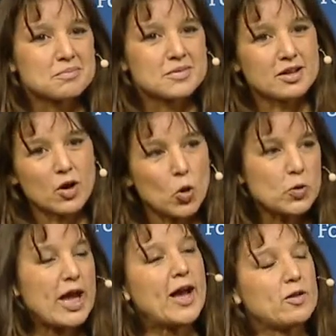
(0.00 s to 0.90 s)
Their own
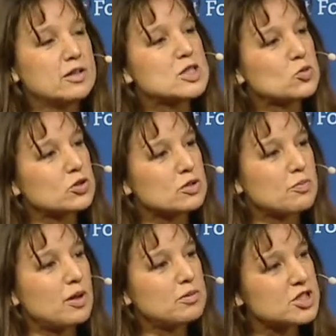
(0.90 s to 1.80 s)
outlets wouldn't
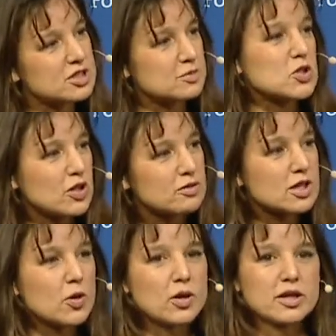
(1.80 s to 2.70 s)
publish them, so they would
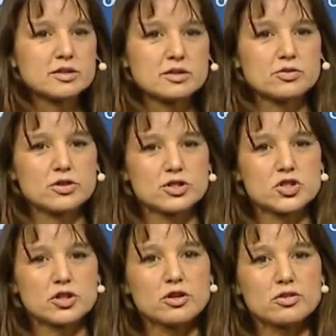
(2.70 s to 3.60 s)
go to
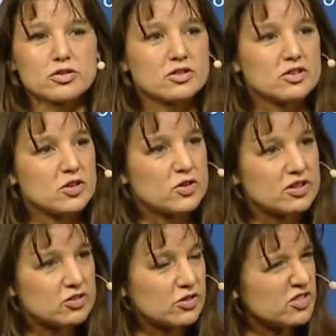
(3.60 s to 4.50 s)
140journos, and you know they
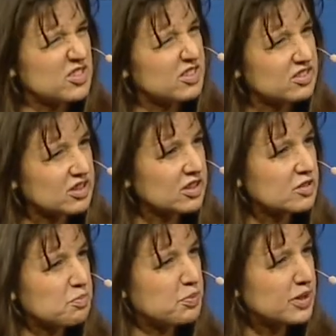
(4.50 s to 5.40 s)
sort of started
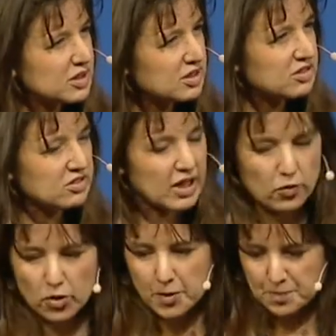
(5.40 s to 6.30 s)
building this
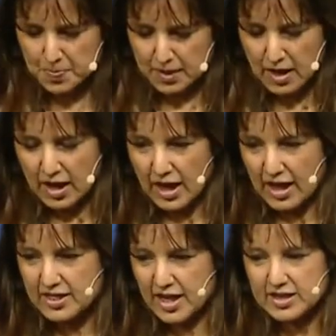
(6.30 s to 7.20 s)
network.
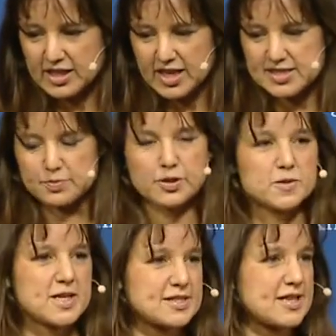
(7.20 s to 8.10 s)
And then the Gezi
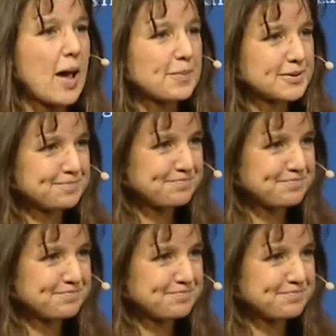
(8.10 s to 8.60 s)
protests happened.